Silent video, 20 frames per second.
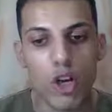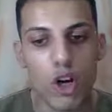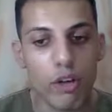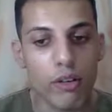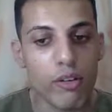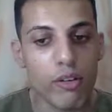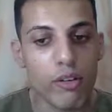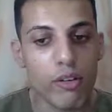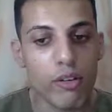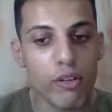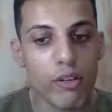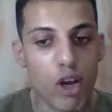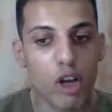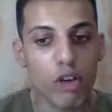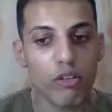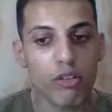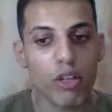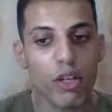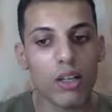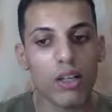Carter's
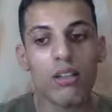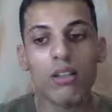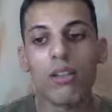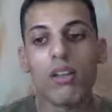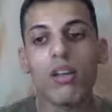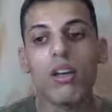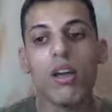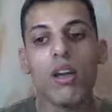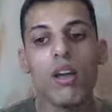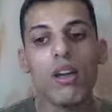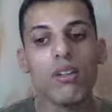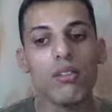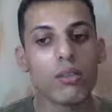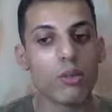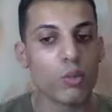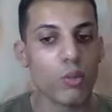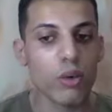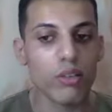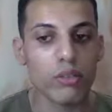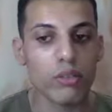car. Luckily,
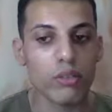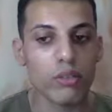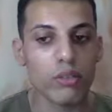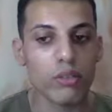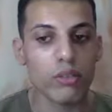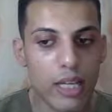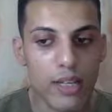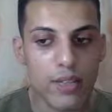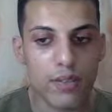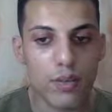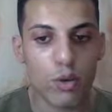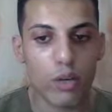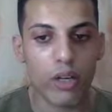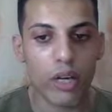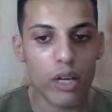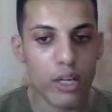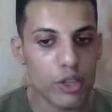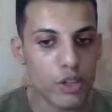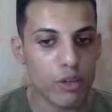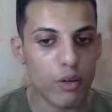there were no deaths
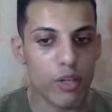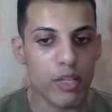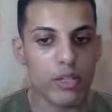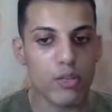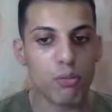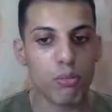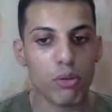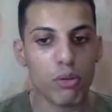or injuries.